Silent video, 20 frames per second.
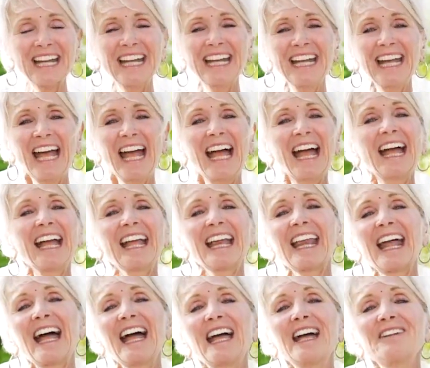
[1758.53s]

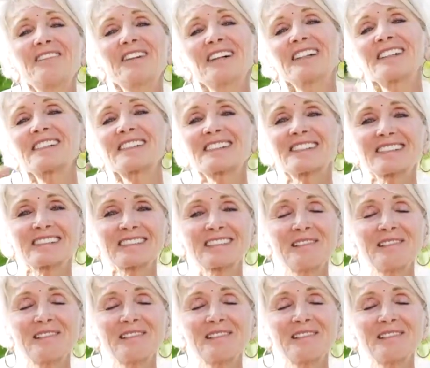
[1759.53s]
and I was